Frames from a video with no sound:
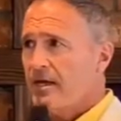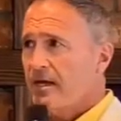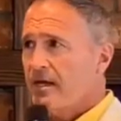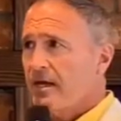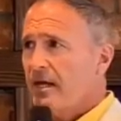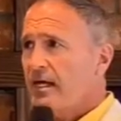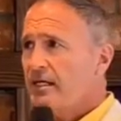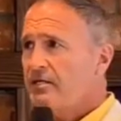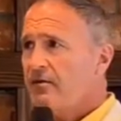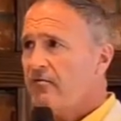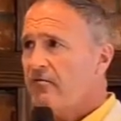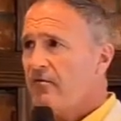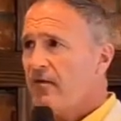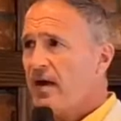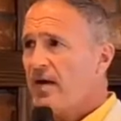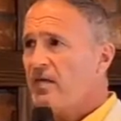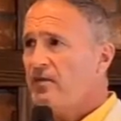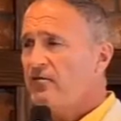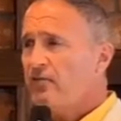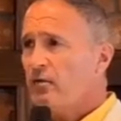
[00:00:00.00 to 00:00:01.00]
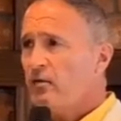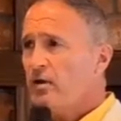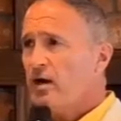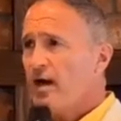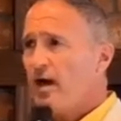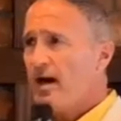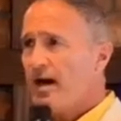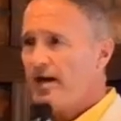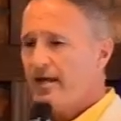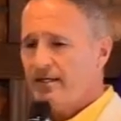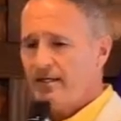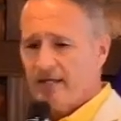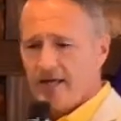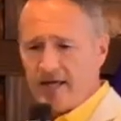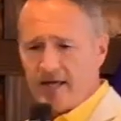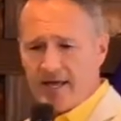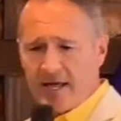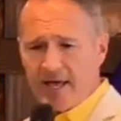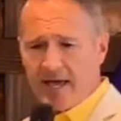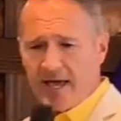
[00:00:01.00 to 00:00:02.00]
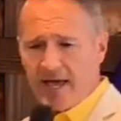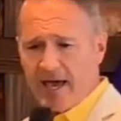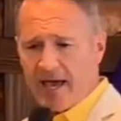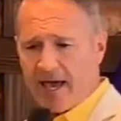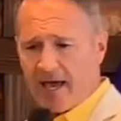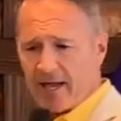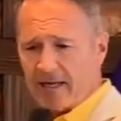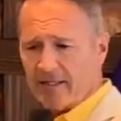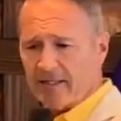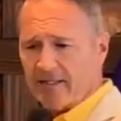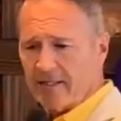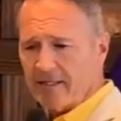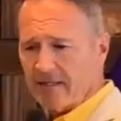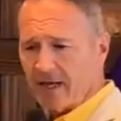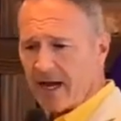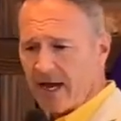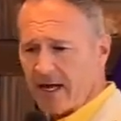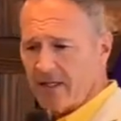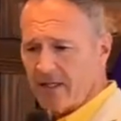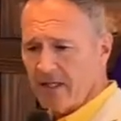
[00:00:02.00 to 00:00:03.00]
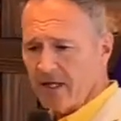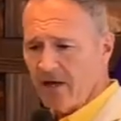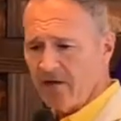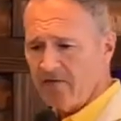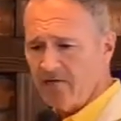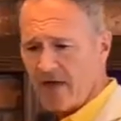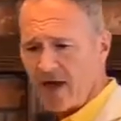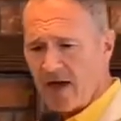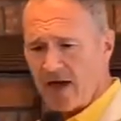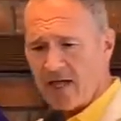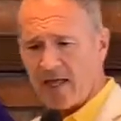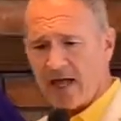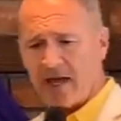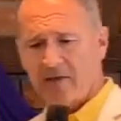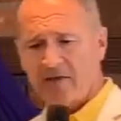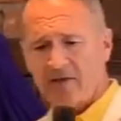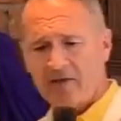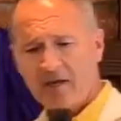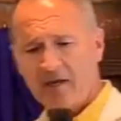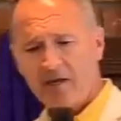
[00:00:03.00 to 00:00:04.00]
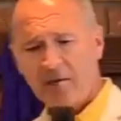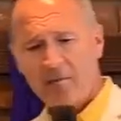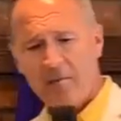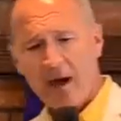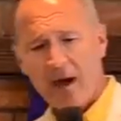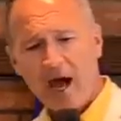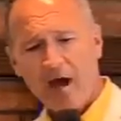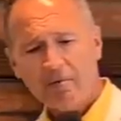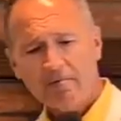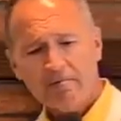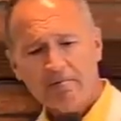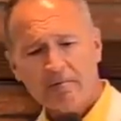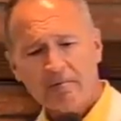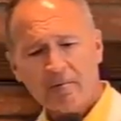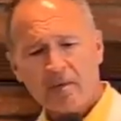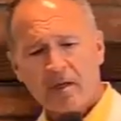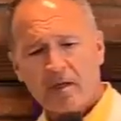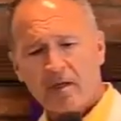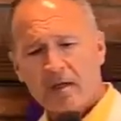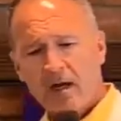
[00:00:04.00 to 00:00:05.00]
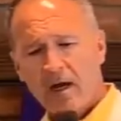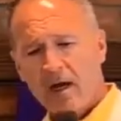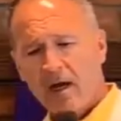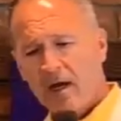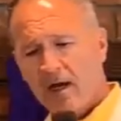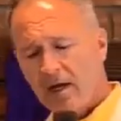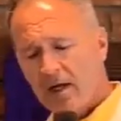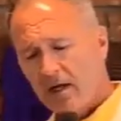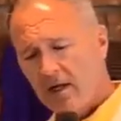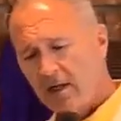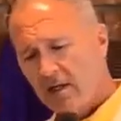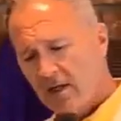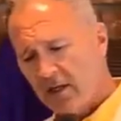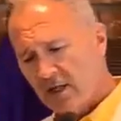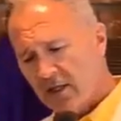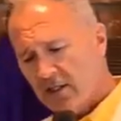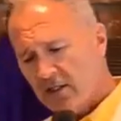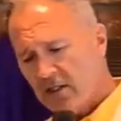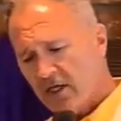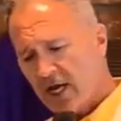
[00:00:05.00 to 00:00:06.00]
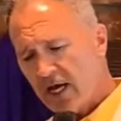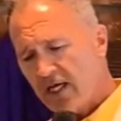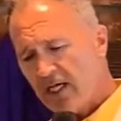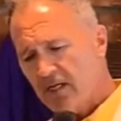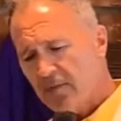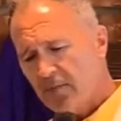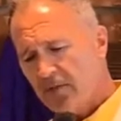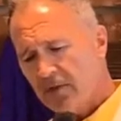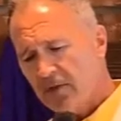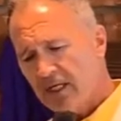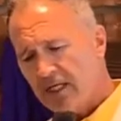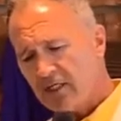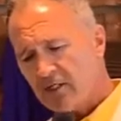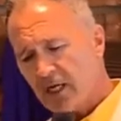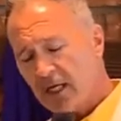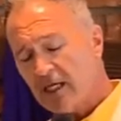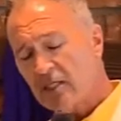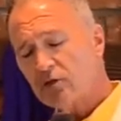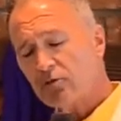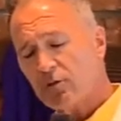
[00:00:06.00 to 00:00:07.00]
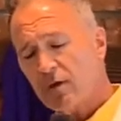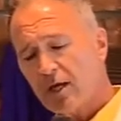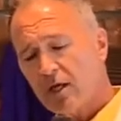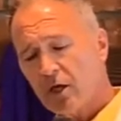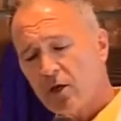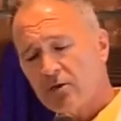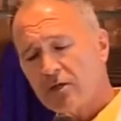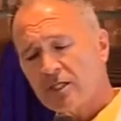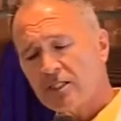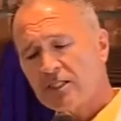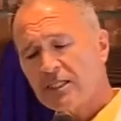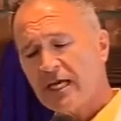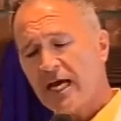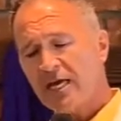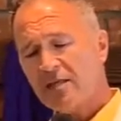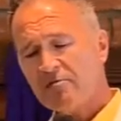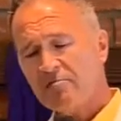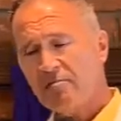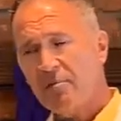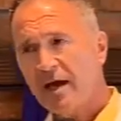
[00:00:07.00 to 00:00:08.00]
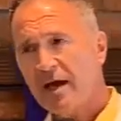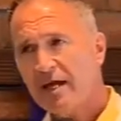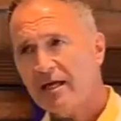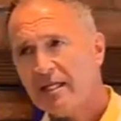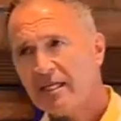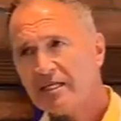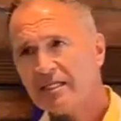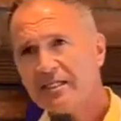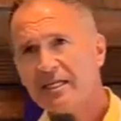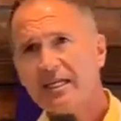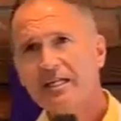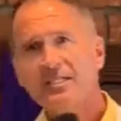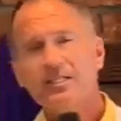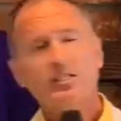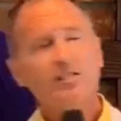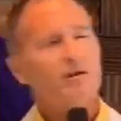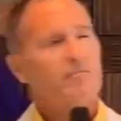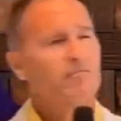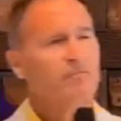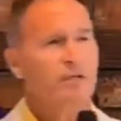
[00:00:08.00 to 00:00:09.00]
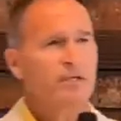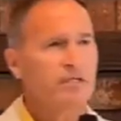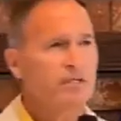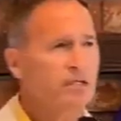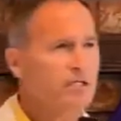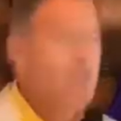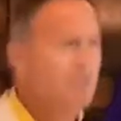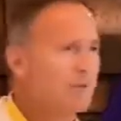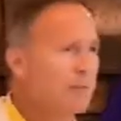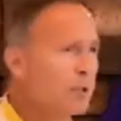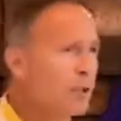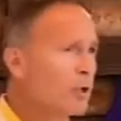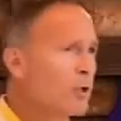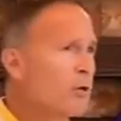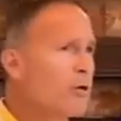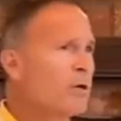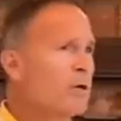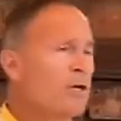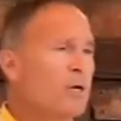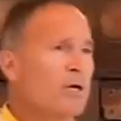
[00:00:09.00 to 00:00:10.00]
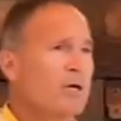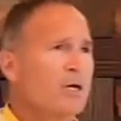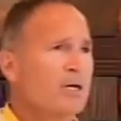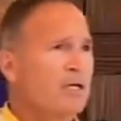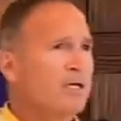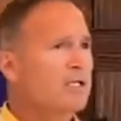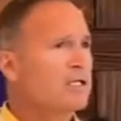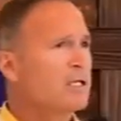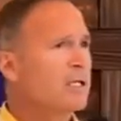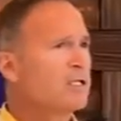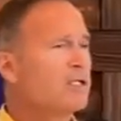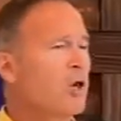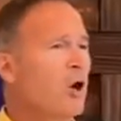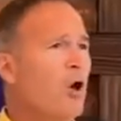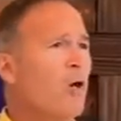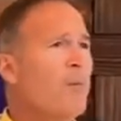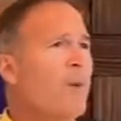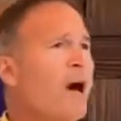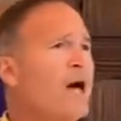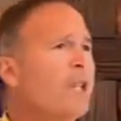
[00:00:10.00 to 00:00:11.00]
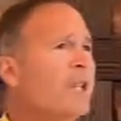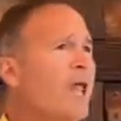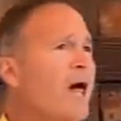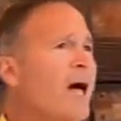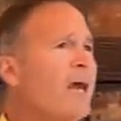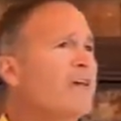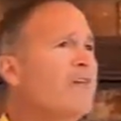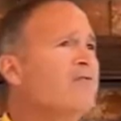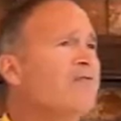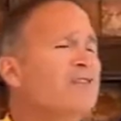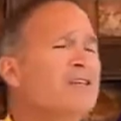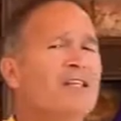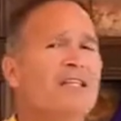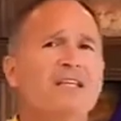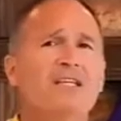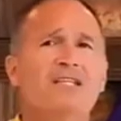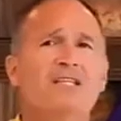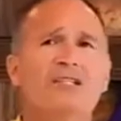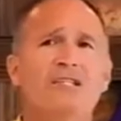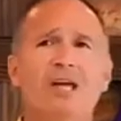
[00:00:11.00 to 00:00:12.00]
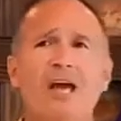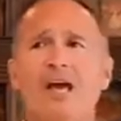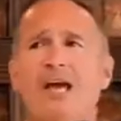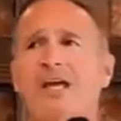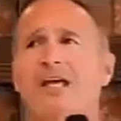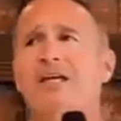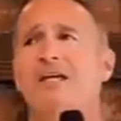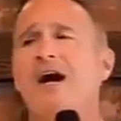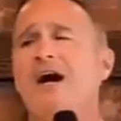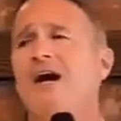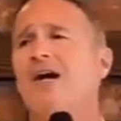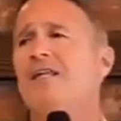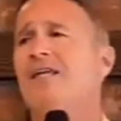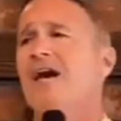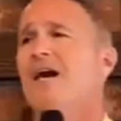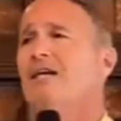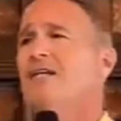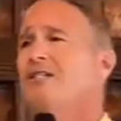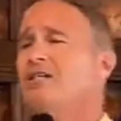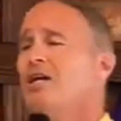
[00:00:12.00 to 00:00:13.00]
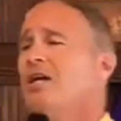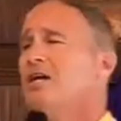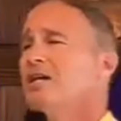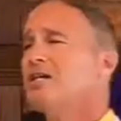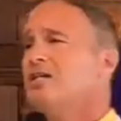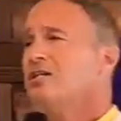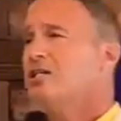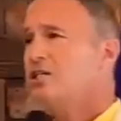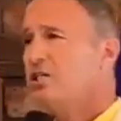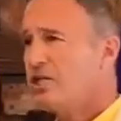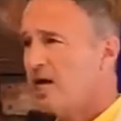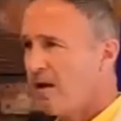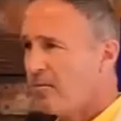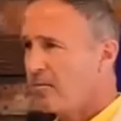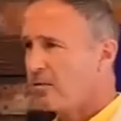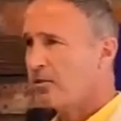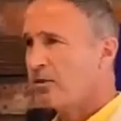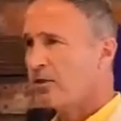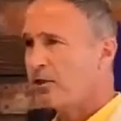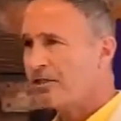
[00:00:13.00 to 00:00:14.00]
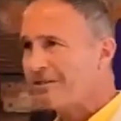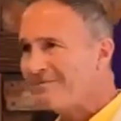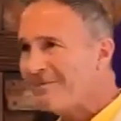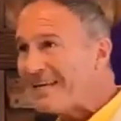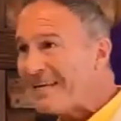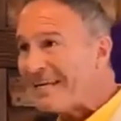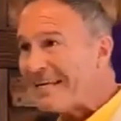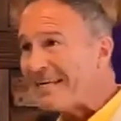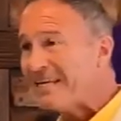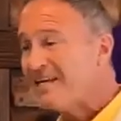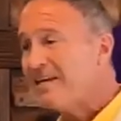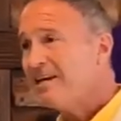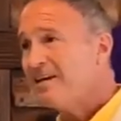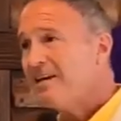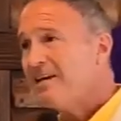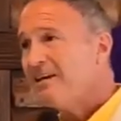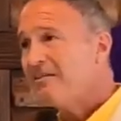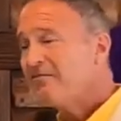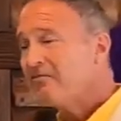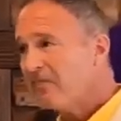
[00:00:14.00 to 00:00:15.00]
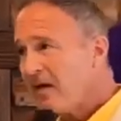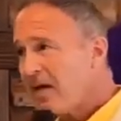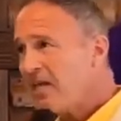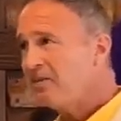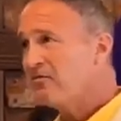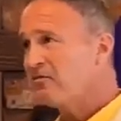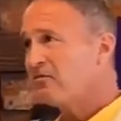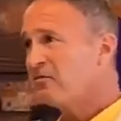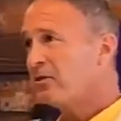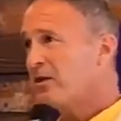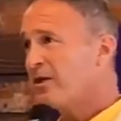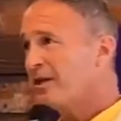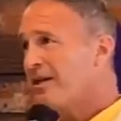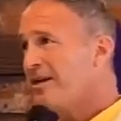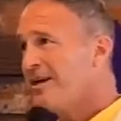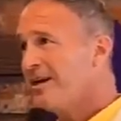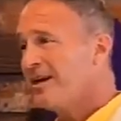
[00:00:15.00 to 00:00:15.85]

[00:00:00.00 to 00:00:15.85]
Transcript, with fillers: He's a faithful God. And I love that. I think about uh, Jacob and Israel on his deathbed. He said something similar. He says, all my life to this day, God has shepherded me faithfully.